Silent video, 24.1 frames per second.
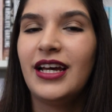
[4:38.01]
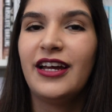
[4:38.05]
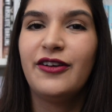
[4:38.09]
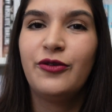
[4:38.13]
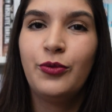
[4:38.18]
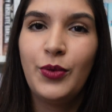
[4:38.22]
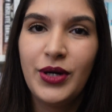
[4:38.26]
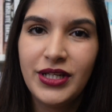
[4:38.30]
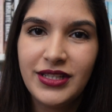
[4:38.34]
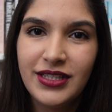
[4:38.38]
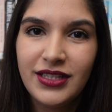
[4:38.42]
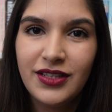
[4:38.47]
I
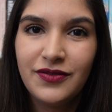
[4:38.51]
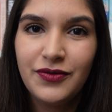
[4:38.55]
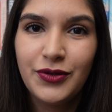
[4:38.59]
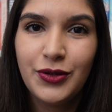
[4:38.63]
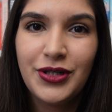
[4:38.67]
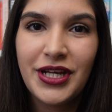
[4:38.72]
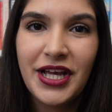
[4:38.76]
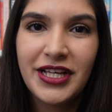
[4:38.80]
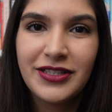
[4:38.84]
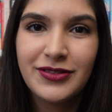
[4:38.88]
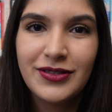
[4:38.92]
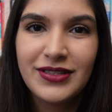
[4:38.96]
waited a few
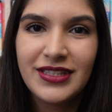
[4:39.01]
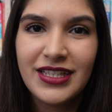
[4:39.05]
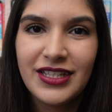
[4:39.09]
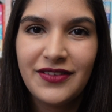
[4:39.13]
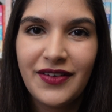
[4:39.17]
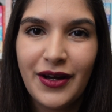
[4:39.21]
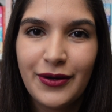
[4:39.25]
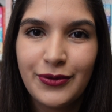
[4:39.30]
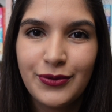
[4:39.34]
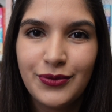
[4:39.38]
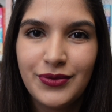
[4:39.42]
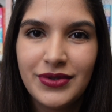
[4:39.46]
days to see if
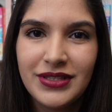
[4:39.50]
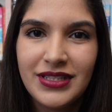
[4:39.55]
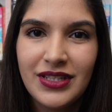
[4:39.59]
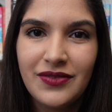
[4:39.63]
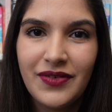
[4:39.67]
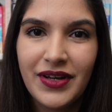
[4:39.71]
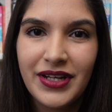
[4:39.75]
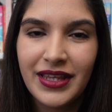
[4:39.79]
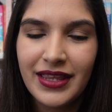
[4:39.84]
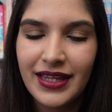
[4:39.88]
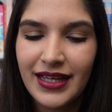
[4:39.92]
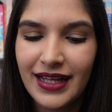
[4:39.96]
I would receive
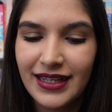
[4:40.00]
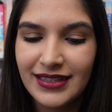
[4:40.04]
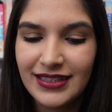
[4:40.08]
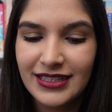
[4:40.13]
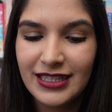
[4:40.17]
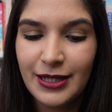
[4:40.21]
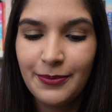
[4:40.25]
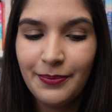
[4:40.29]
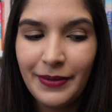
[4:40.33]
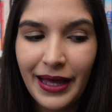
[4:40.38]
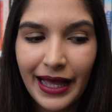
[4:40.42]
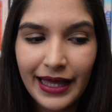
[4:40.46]
anything else
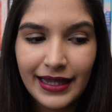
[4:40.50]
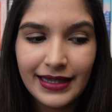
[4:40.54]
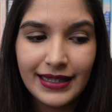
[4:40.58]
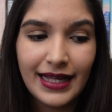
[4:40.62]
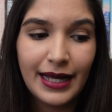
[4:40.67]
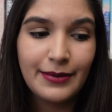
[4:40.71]
in the mail.